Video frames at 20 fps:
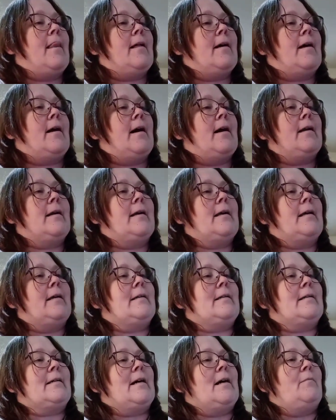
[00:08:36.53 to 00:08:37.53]
Gotta get
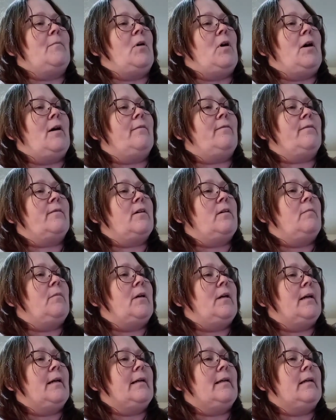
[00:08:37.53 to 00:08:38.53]
it. Come off. Come
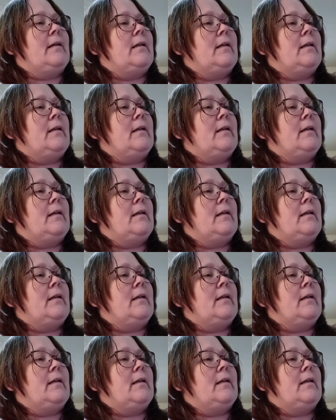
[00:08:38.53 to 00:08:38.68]
on.